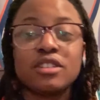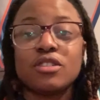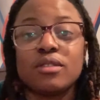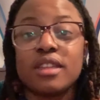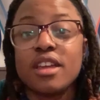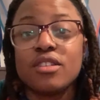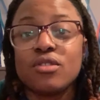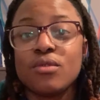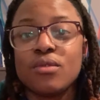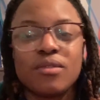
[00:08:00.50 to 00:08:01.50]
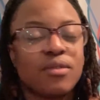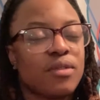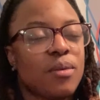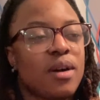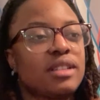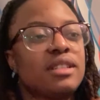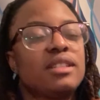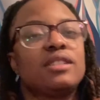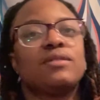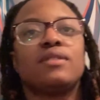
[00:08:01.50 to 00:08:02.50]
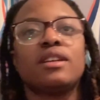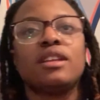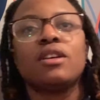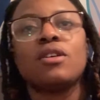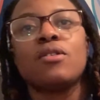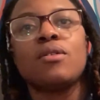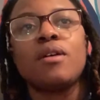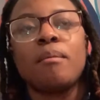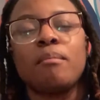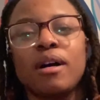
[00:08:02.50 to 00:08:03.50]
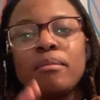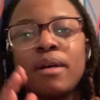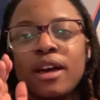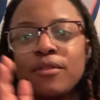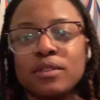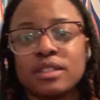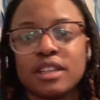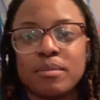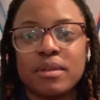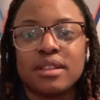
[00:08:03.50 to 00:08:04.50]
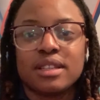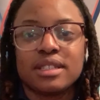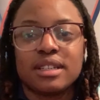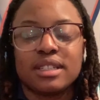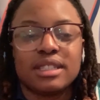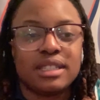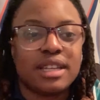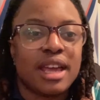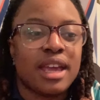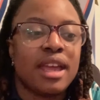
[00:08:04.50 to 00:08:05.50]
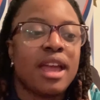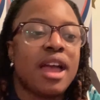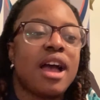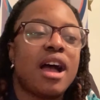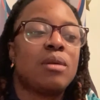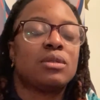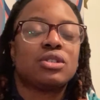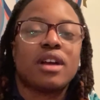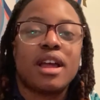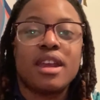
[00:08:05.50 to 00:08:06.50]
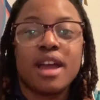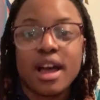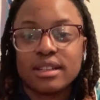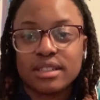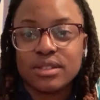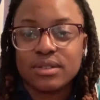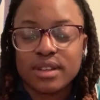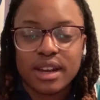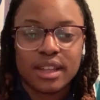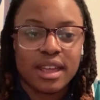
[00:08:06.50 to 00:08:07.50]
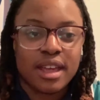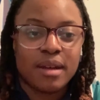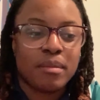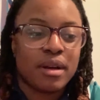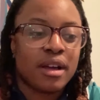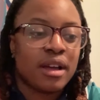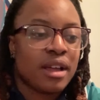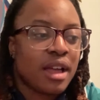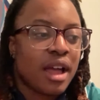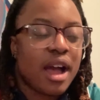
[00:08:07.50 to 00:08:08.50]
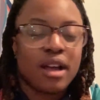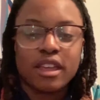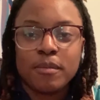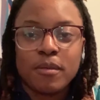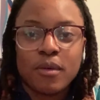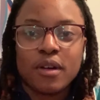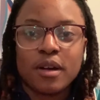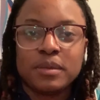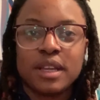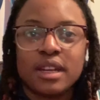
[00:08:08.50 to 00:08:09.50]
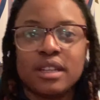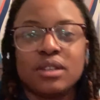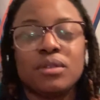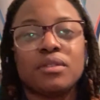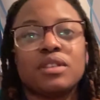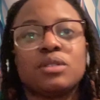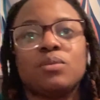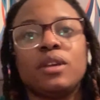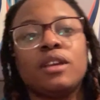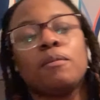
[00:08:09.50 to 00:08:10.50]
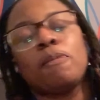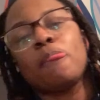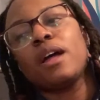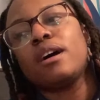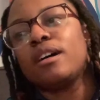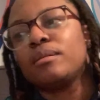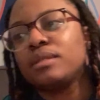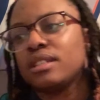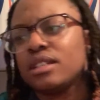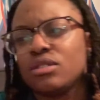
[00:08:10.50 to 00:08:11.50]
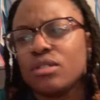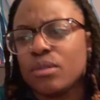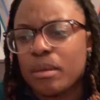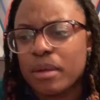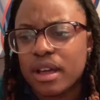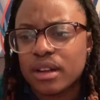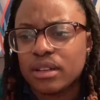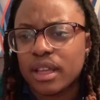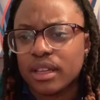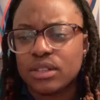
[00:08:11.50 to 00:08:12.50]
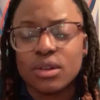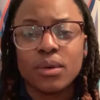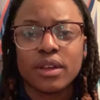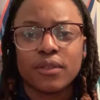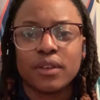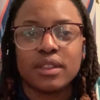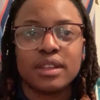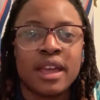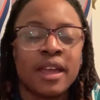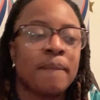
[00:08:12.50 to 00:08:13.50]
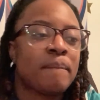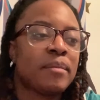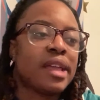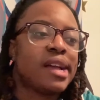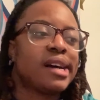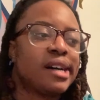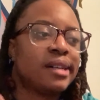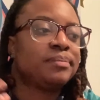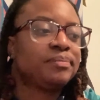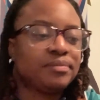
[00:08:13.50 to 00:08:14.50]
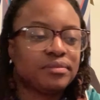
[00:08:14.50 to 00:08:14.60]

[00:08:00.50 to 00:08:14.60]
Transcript: So thank you for watching this video. My bad for skipping the sixth day. I will try not to do that again, but I'll keep you more updated during this week. Um, just let you know what I'm kind of like doing for the day. Um,